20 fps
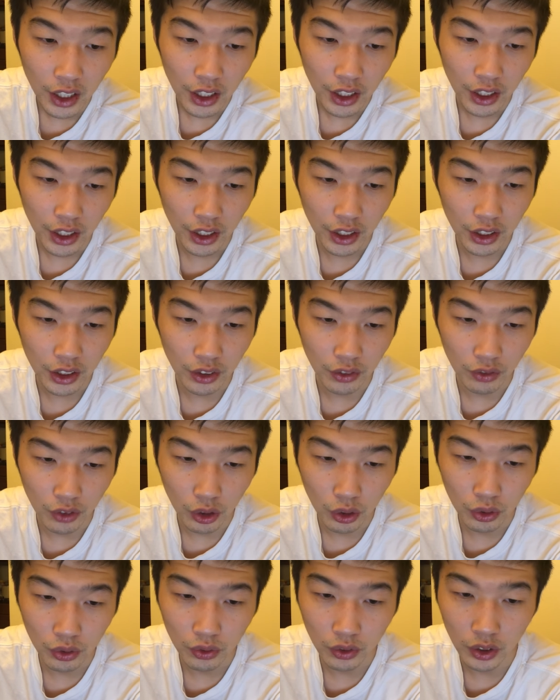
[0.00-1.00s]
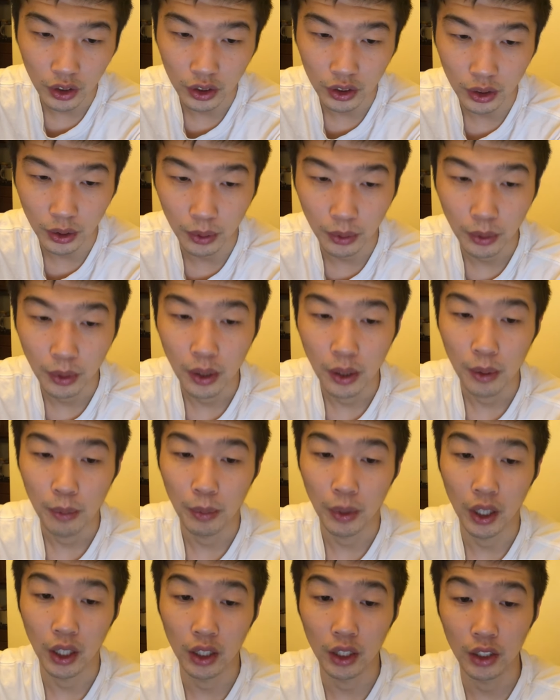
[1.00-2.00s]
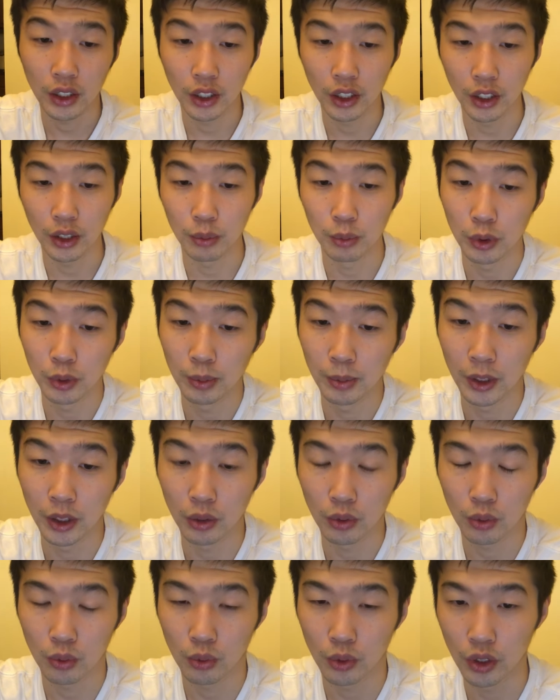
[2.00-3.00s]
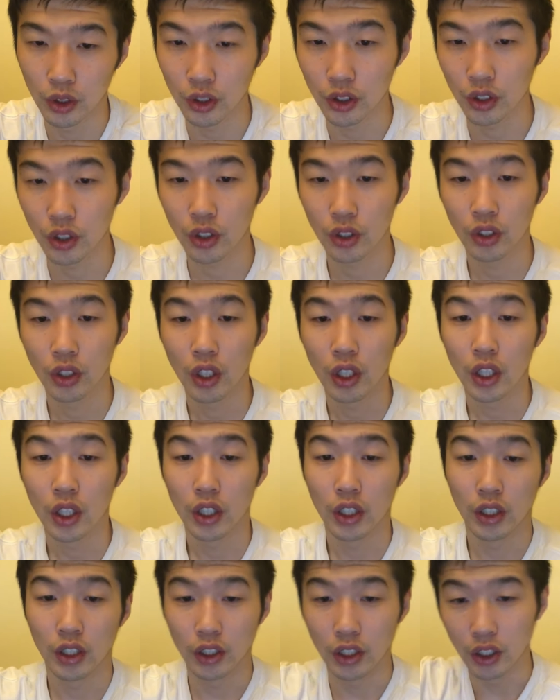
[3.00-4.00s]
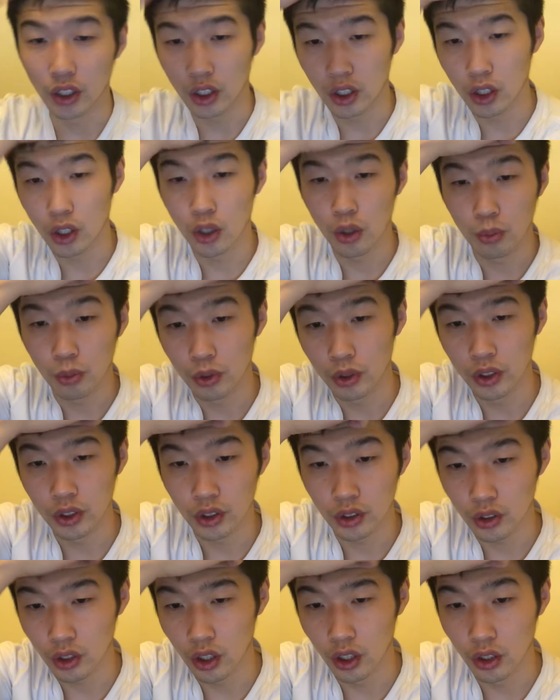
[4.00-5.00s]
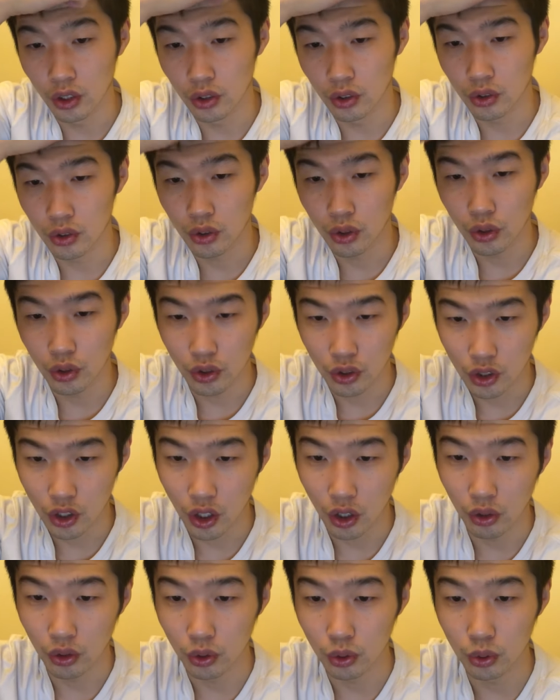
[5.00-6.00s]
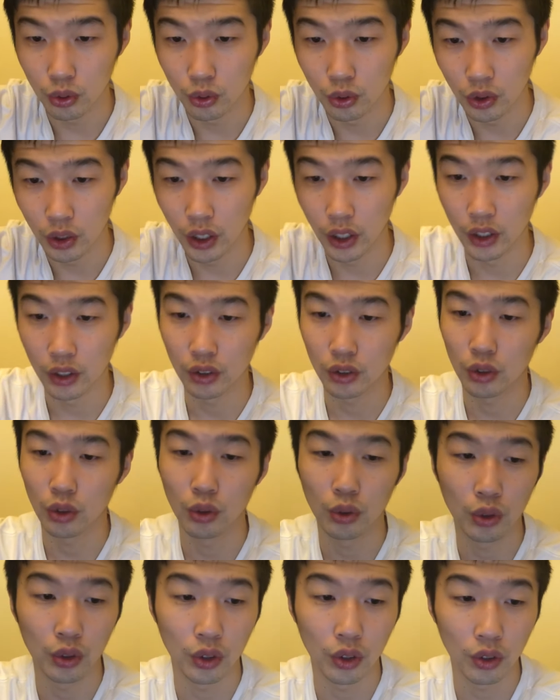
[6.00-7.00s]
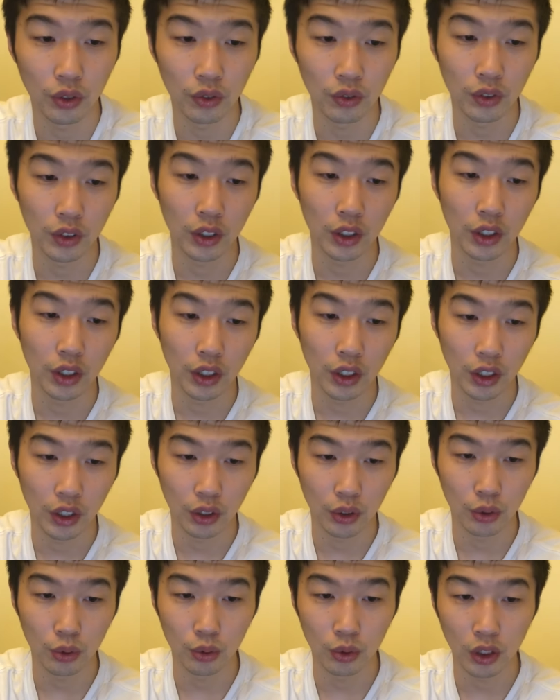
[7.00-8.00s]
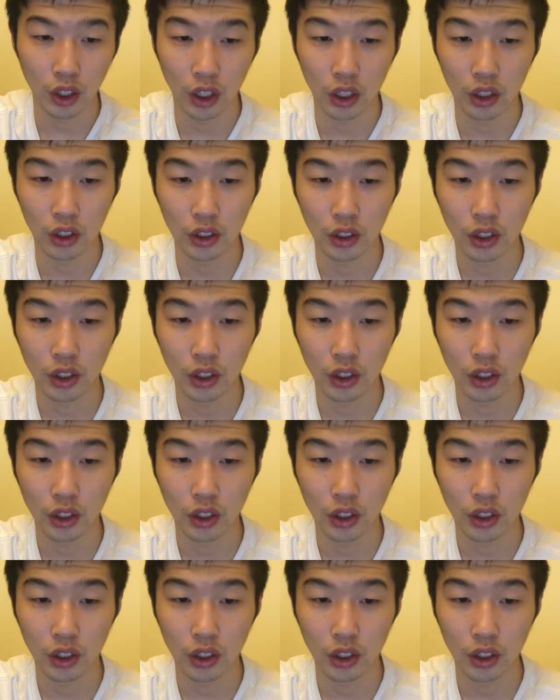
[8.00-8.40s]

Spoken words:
It evolved from the Bahatic movement, which incorporates childhood and story of the Hindu god,